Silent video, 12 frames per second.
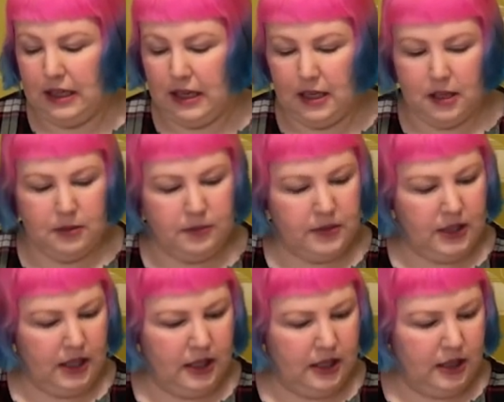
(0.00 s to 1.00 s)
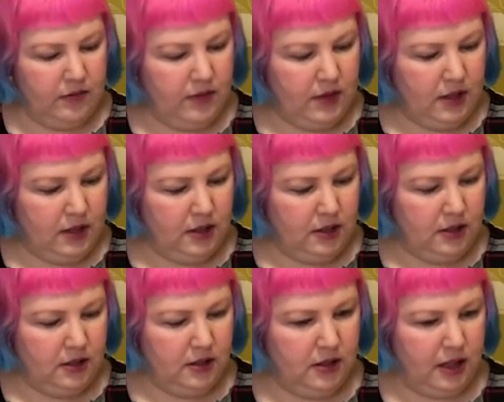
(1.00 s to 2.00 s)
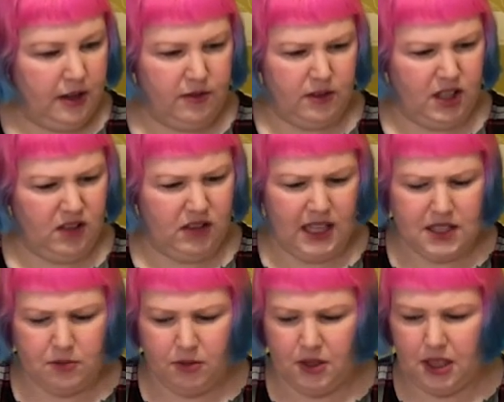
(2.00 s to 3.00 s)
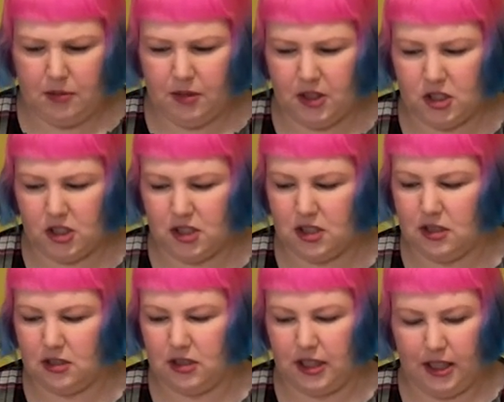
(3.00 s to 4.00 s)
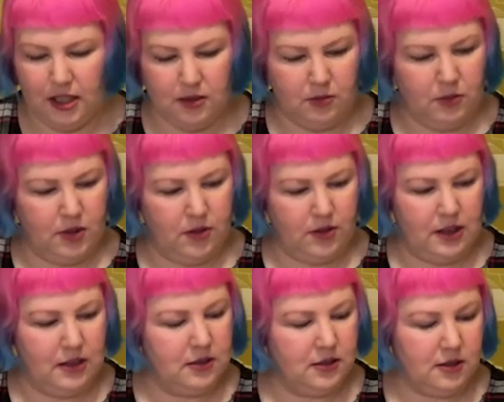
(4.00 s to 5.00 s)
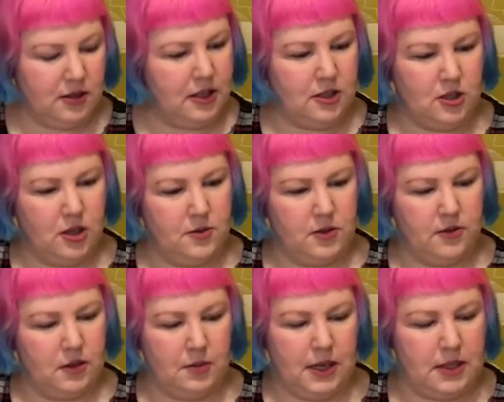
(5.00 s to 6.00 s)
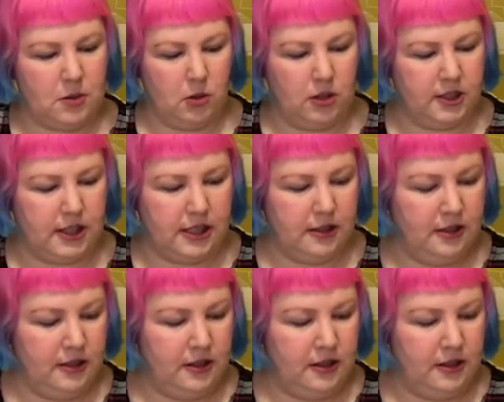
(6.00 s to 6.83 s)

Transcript: Yeah, and then I think that's pretty much it with, in terms of the piece quality.